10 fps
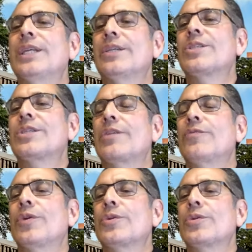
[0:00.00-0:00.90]
undecided
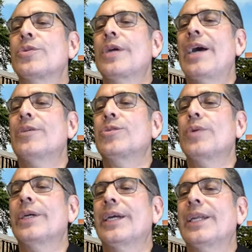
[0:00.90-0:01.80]
voters? How do
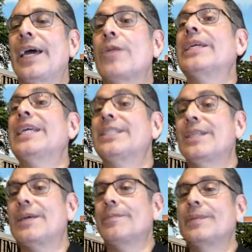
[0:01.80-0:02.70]
I kind of how do I get to
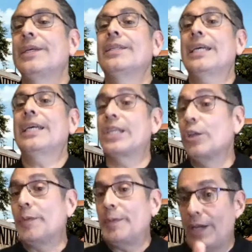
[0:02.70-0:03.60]
them? That's a little
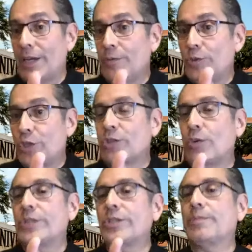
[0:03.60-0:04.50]
bit beyond John's
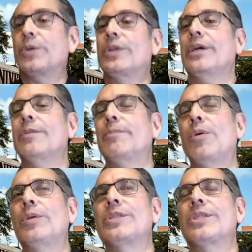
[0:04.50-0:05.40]
question purely on the
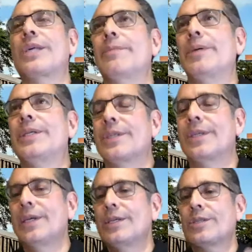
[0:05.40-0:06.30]
polling side, but it's
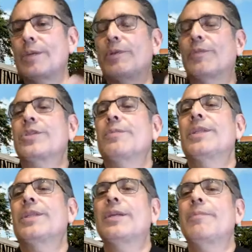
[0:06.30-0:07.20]
something for us to be
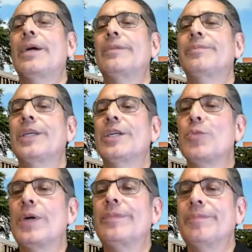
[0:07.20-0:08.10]
thinking about as
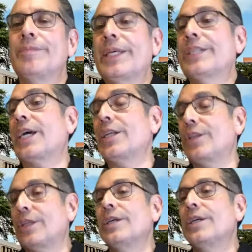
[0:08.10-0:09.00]
well. That's kind of
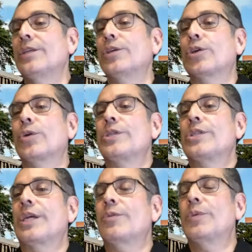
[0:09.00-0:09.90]
the the current
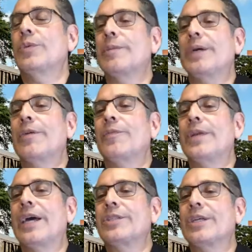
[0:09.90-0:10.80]
state when we compare
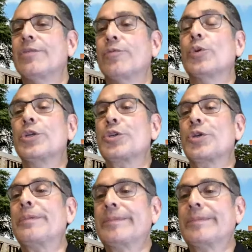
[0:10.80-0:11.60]
now to four years ago.